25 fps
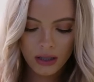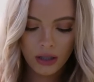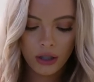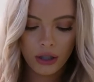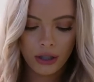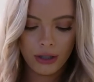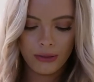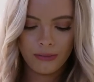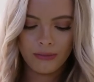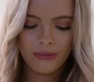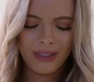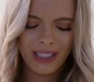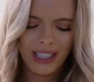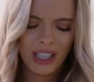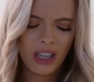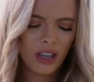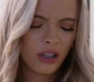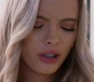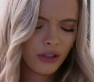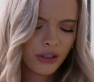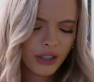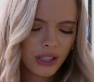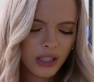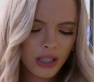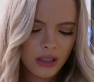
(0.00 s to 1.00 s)
or
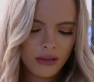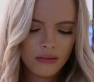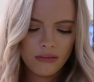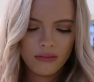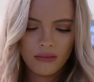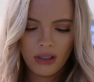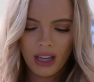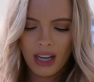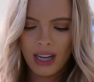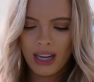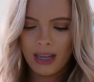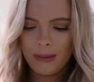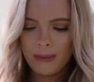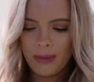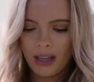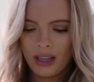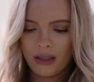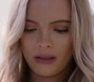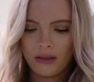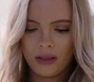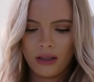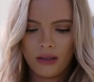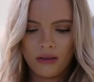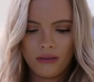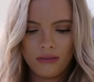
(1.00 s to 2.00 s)
neon green, lime, I
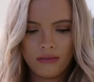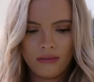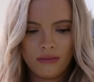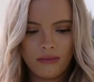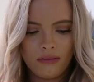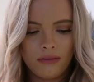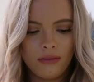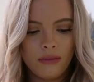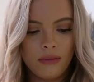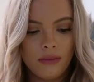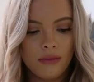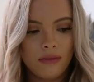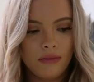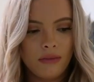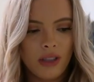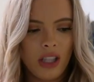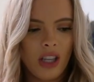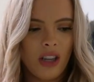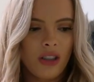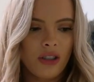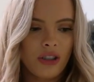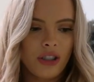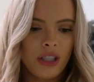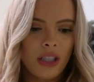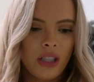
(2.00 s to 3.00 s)
don't know,
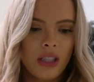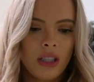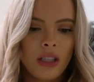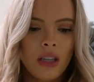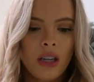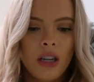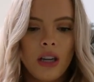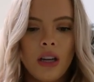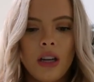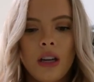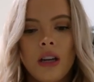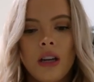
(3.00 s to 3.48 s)
neon green.